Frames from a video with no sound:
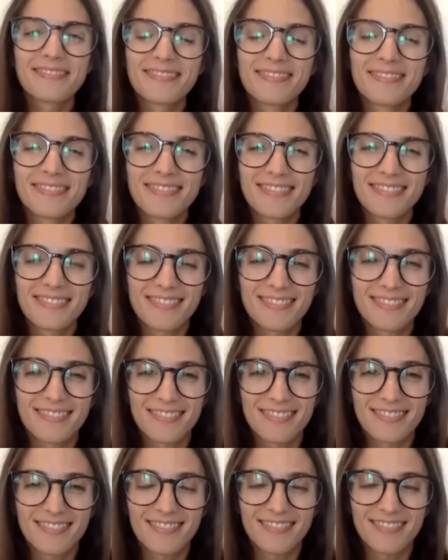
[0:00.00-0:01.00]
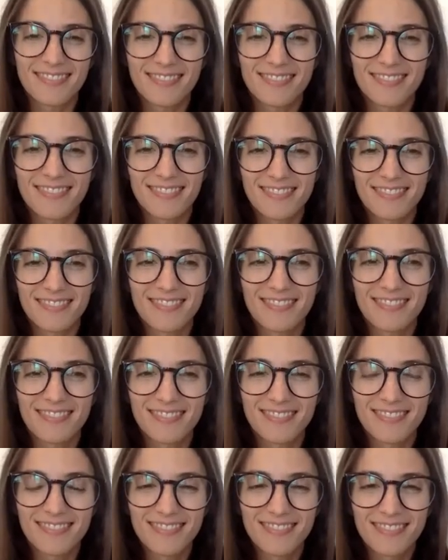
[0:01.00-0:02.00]

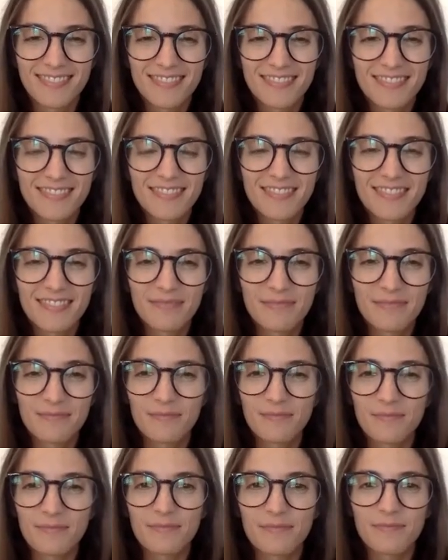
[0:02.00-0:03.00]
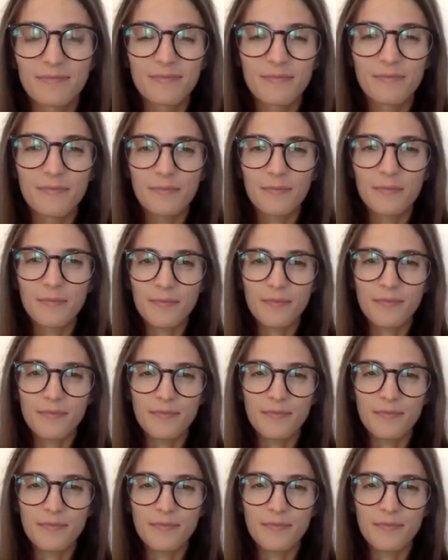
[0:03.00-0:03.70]
This person isn't speaking.